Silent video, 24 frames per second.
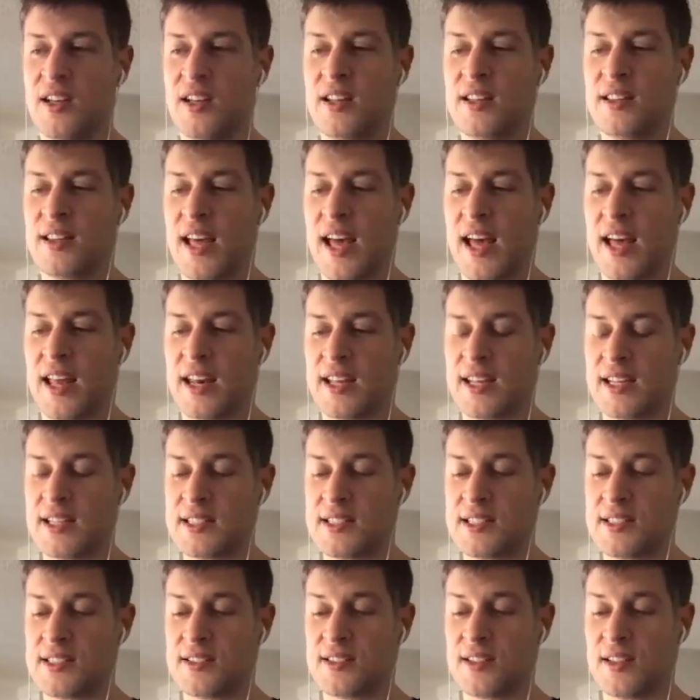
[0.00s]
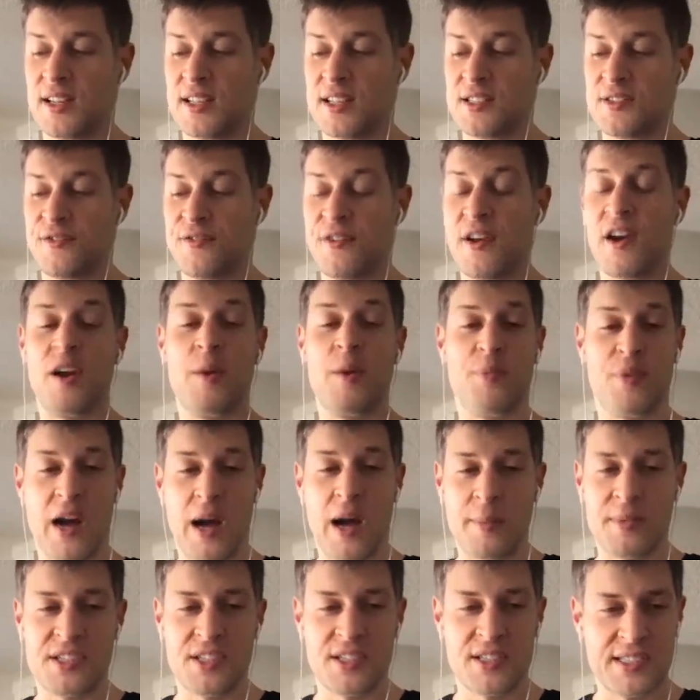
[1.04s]
that it's it's very
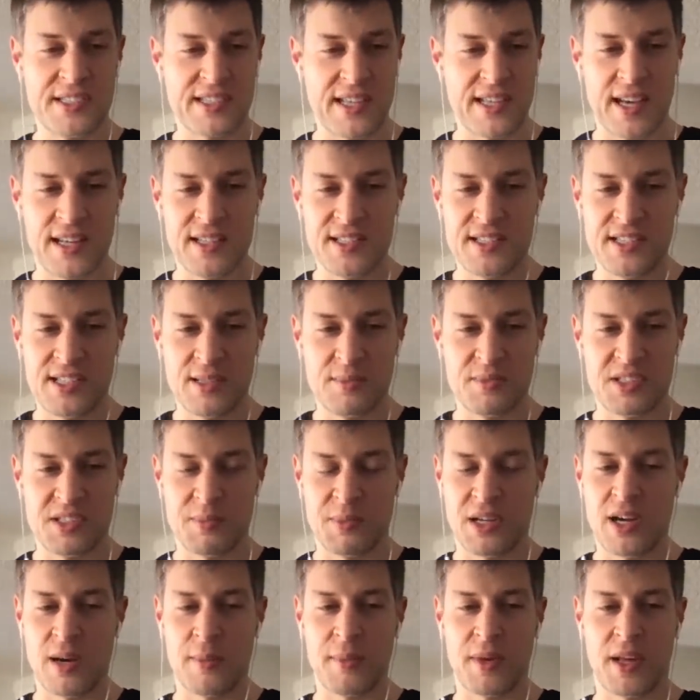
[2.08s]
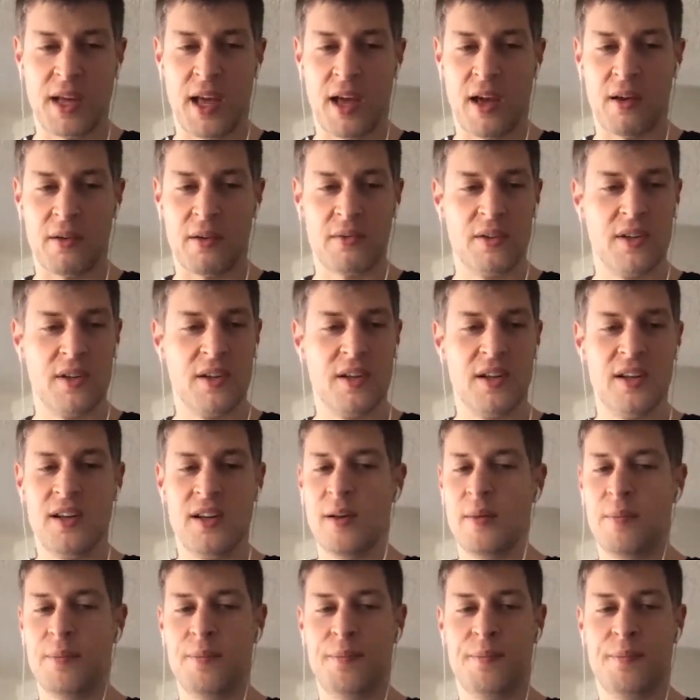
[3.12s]
promising. Science seems to be coming out,
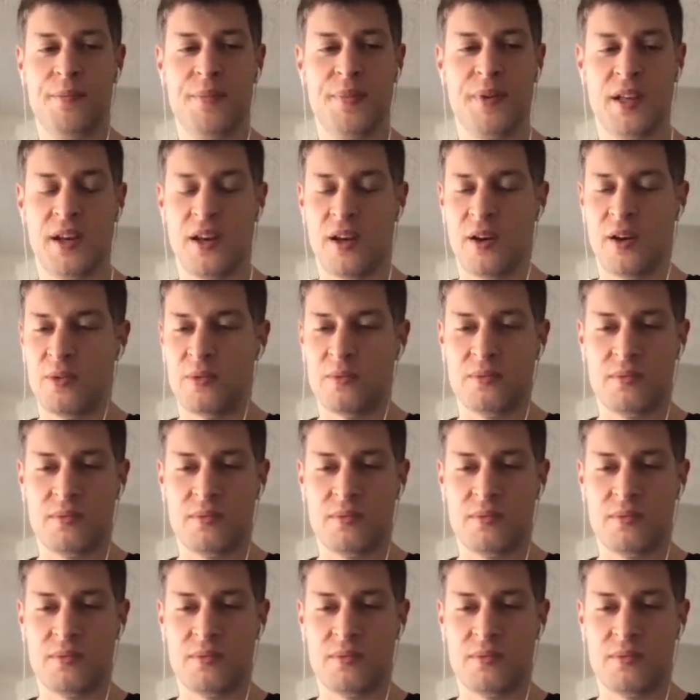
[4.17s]
you know,